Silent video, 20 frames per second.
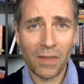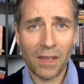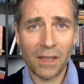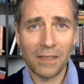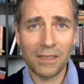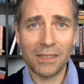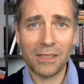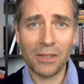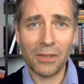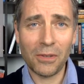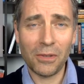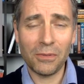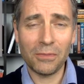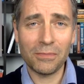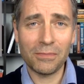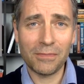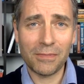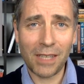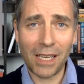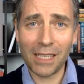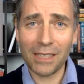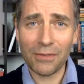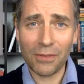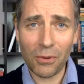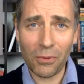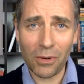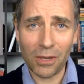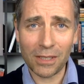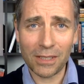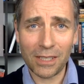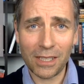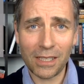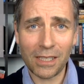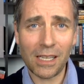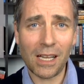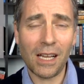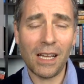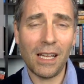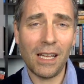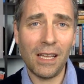So thanks for watching.
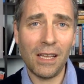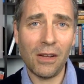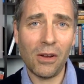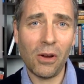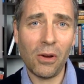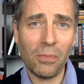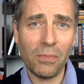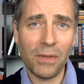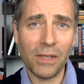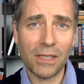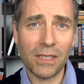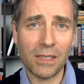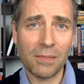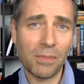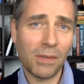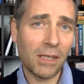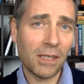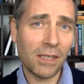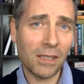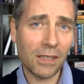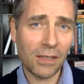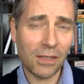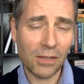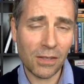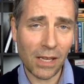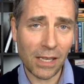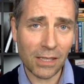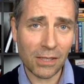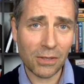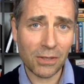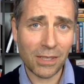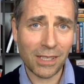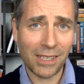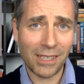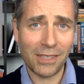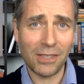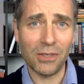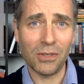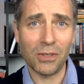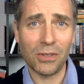I hope this has been interesting
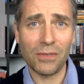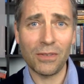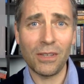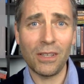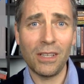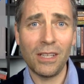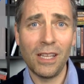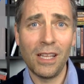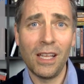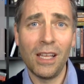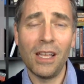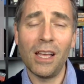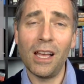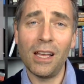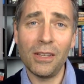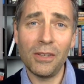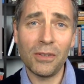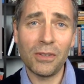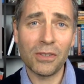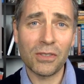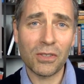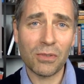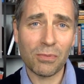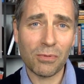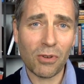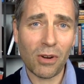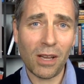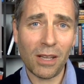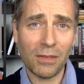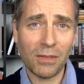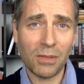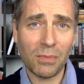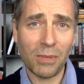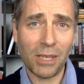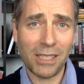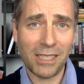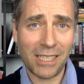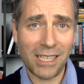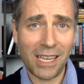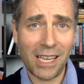and useful. You can subscribe to my
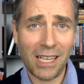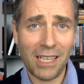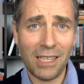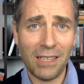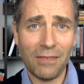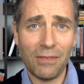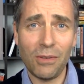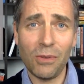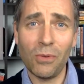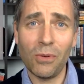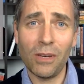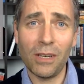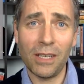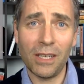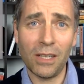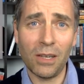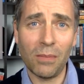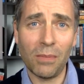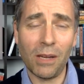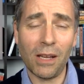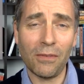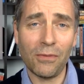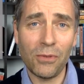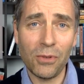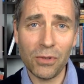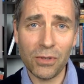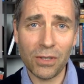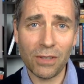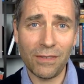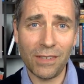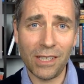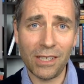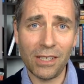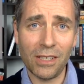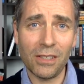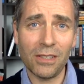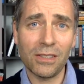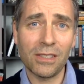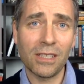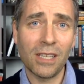channel if you want to hear about future
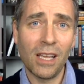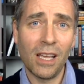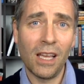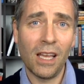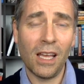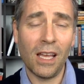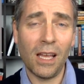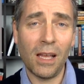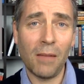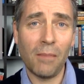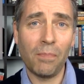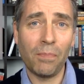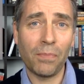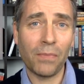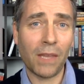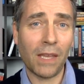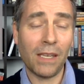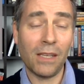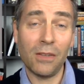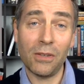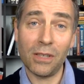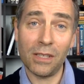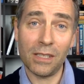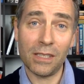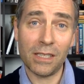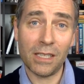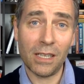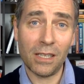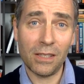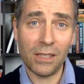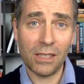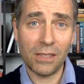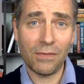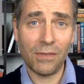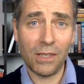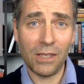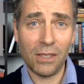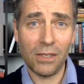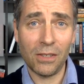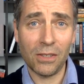videos, and you can share this
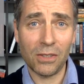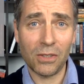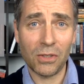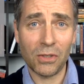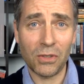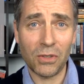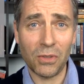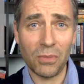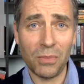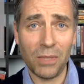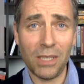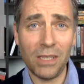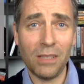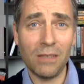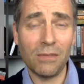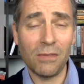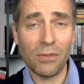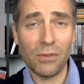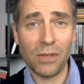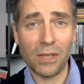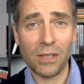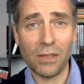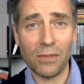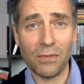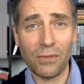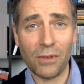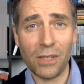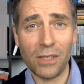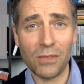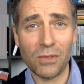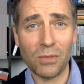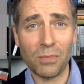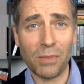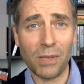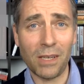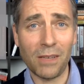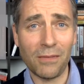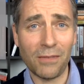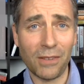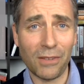video on social media if you think your friends would
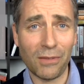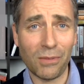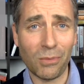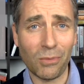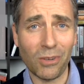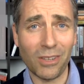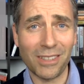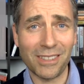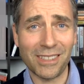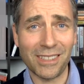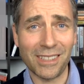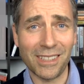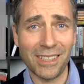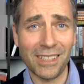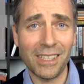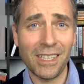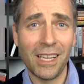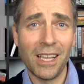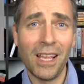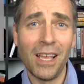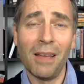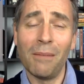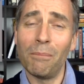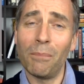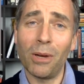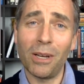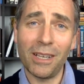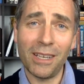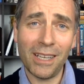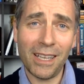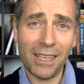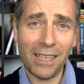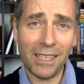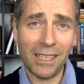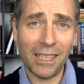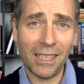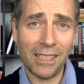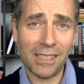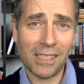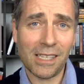benefit from watching it. But in any
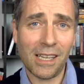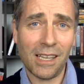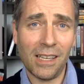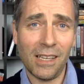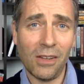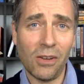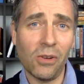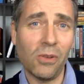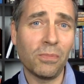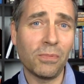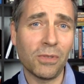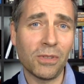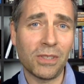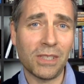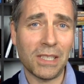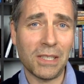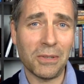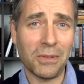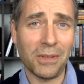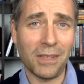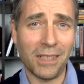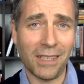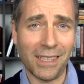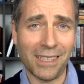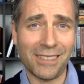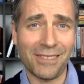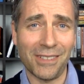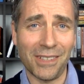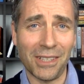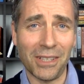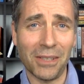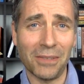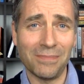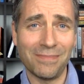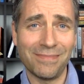case, I hope to see you in the next video.